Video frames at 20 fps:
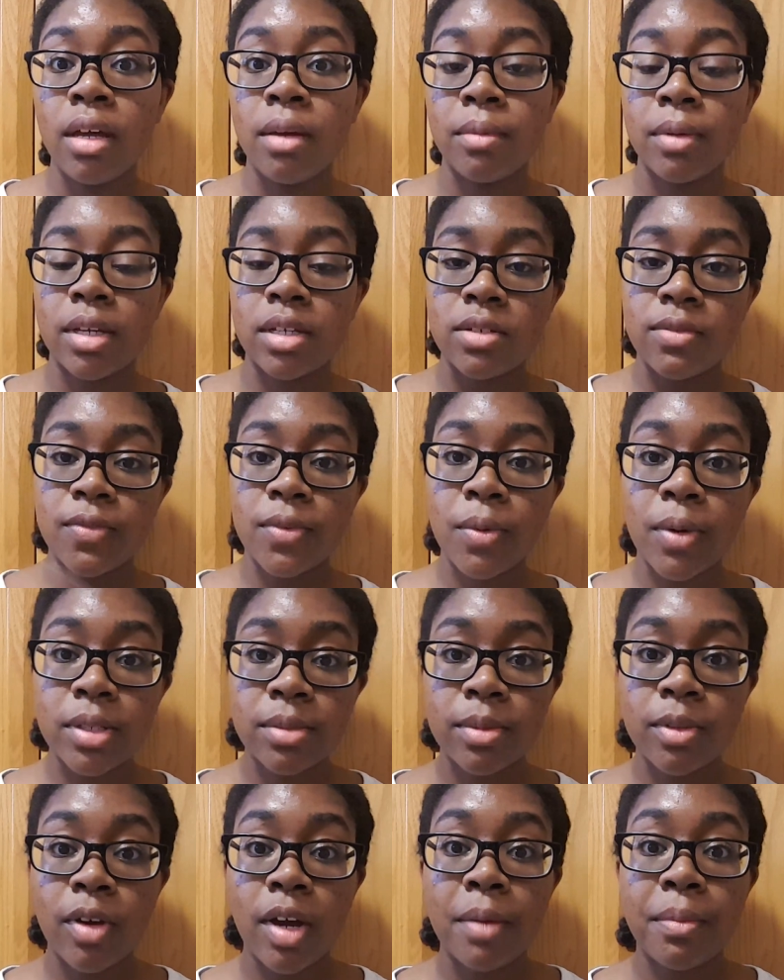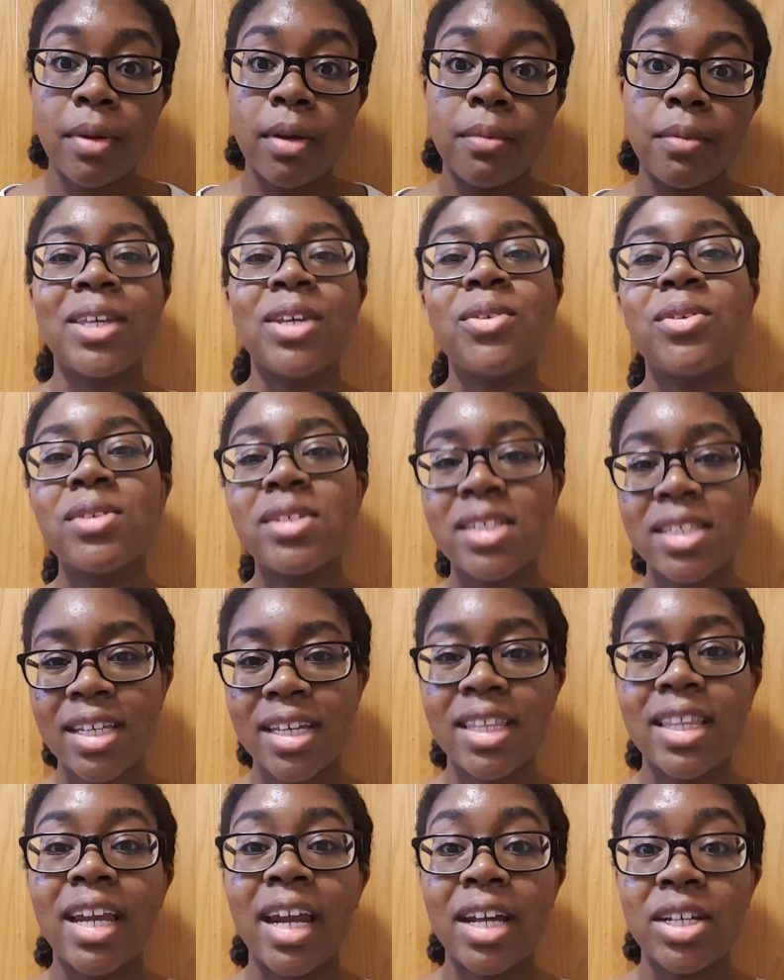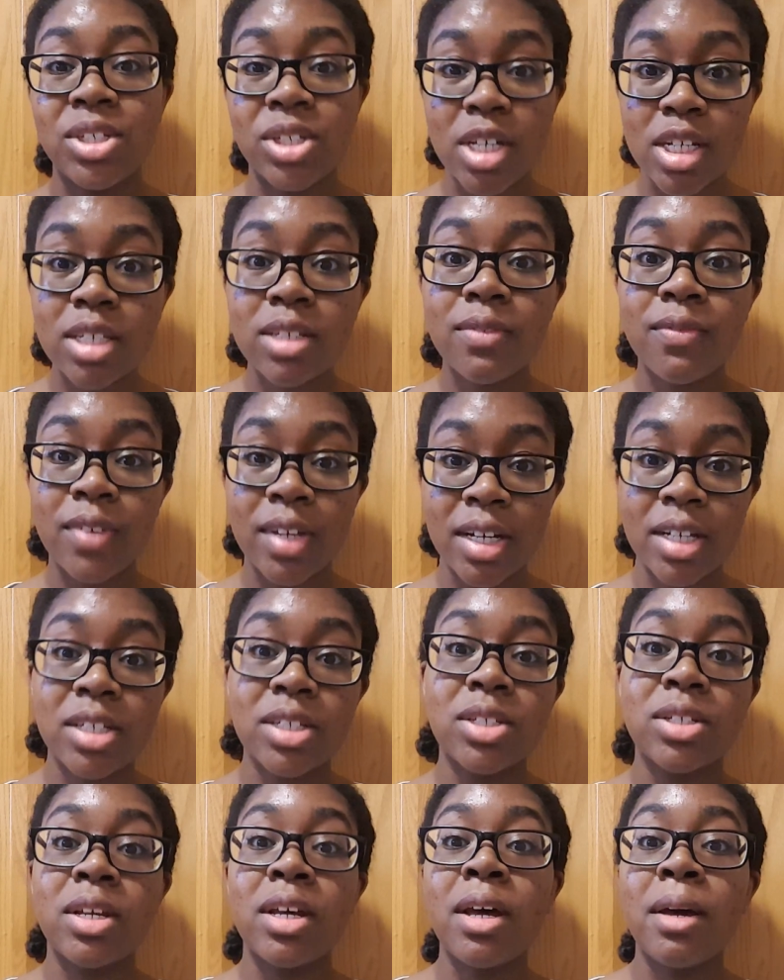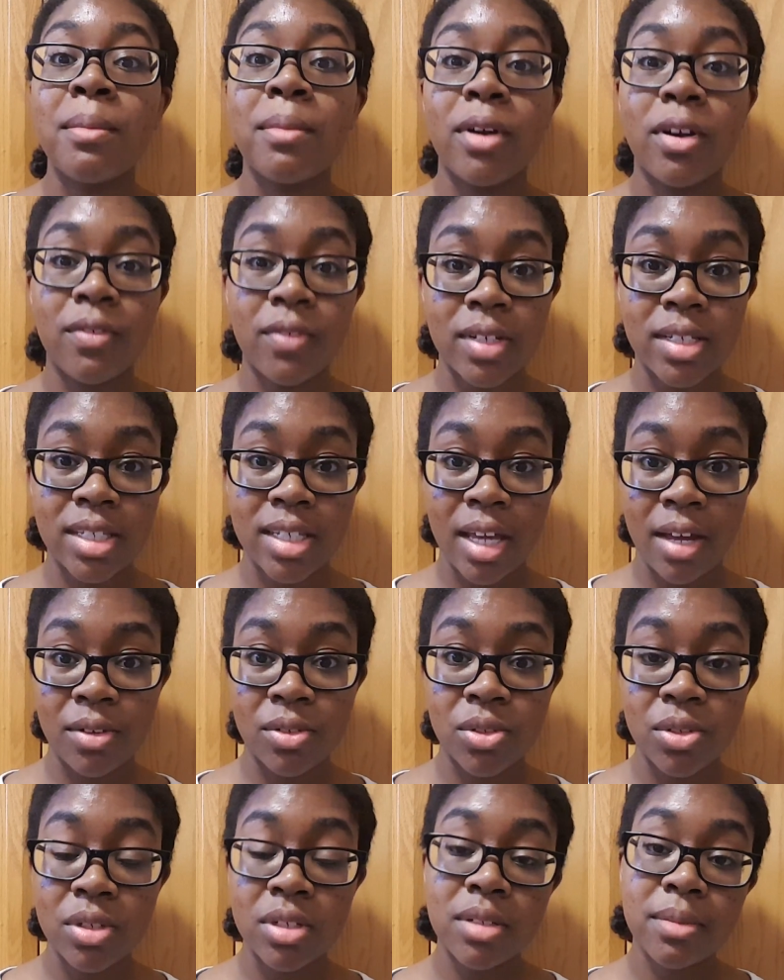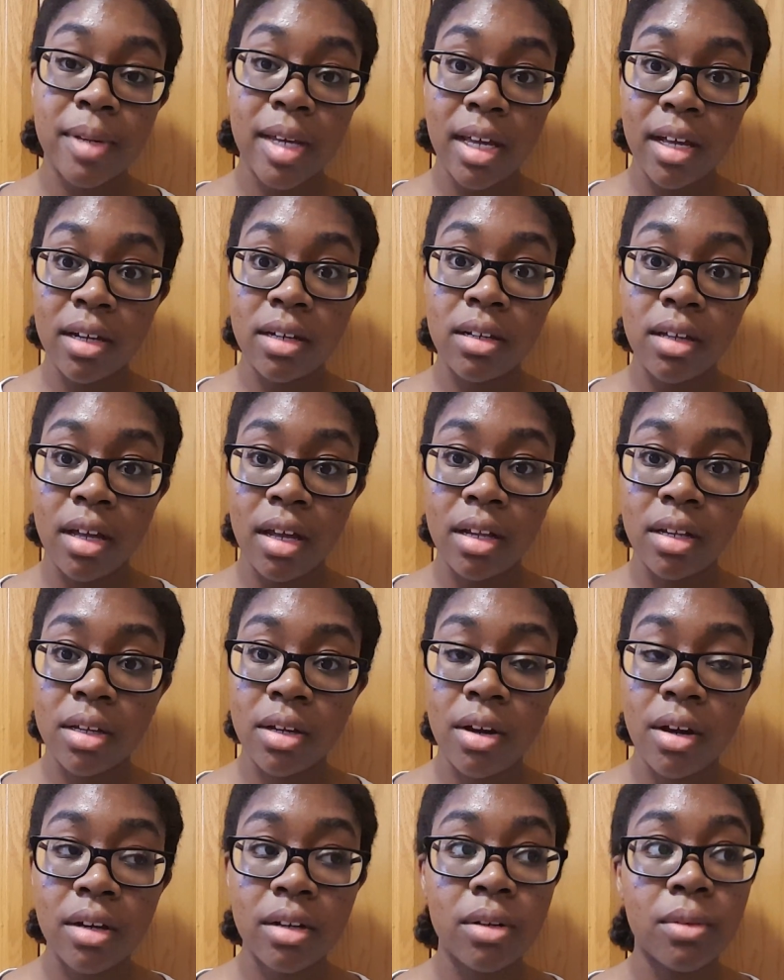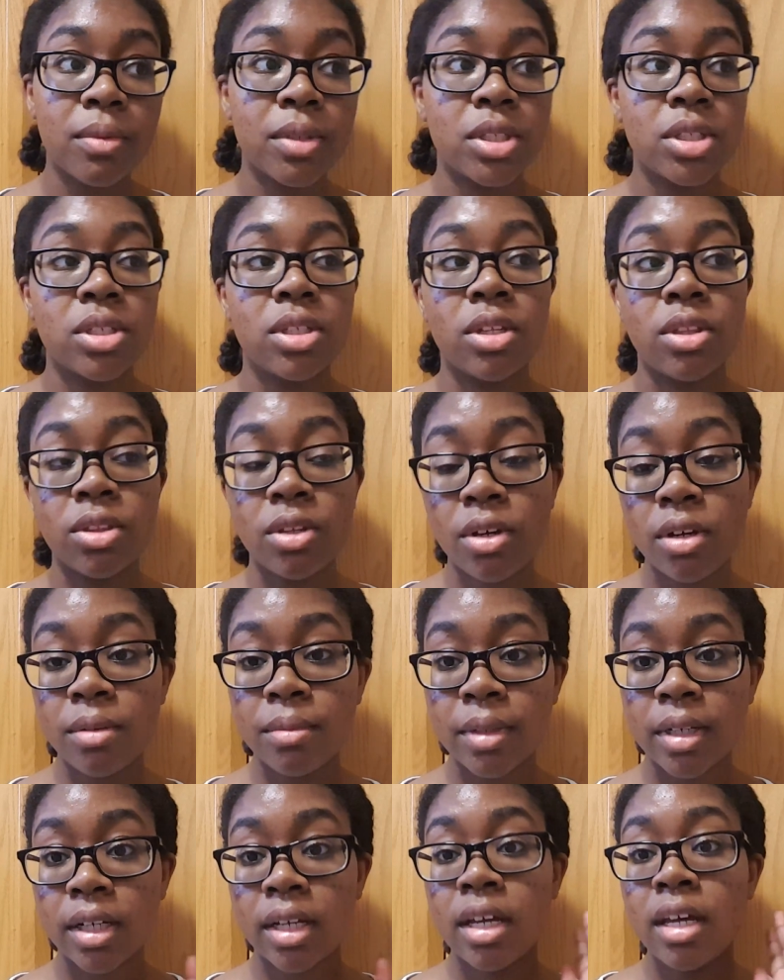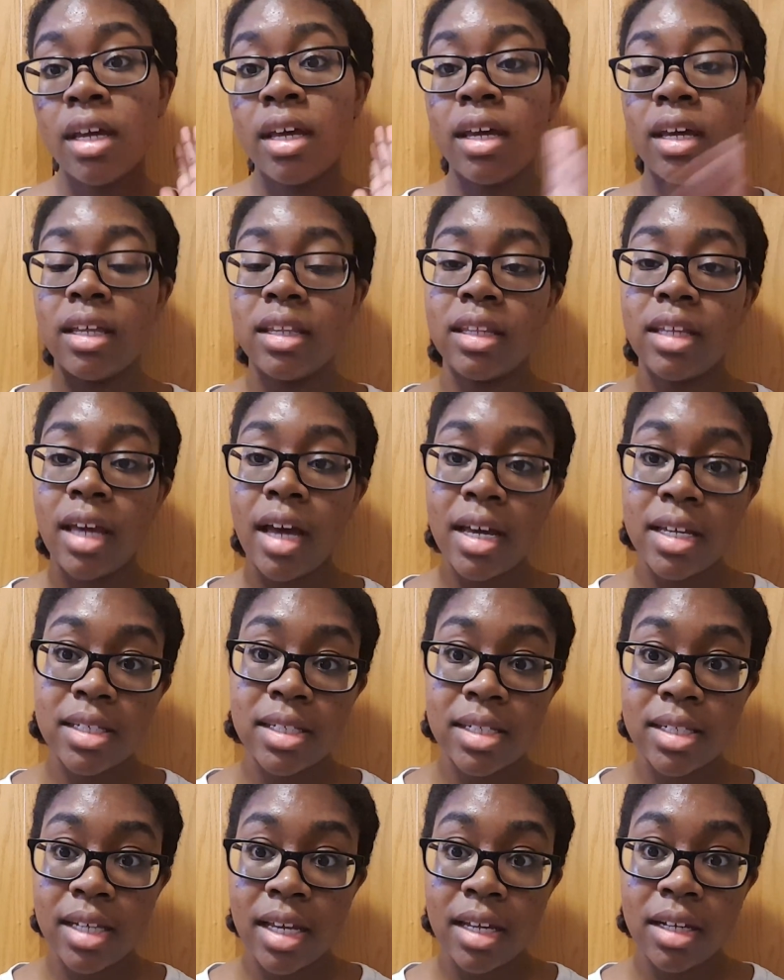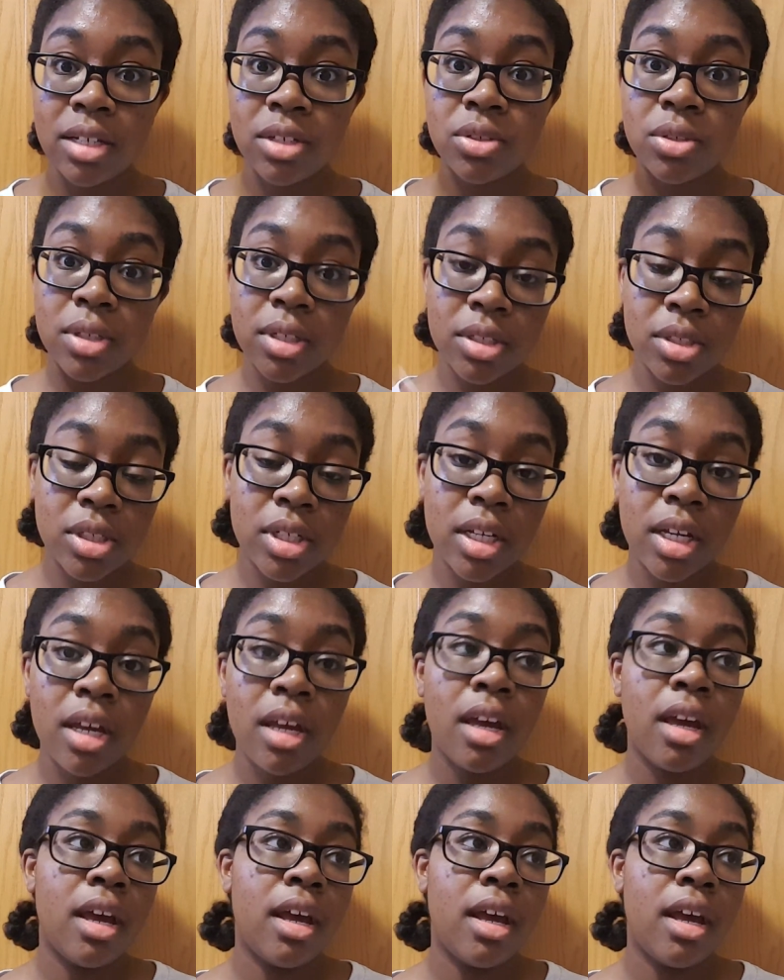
because if you watch my wrap-up, you will see that I just finished Perfect Scoundrels by Ally Carter, which is the third book in the High Society trilogy,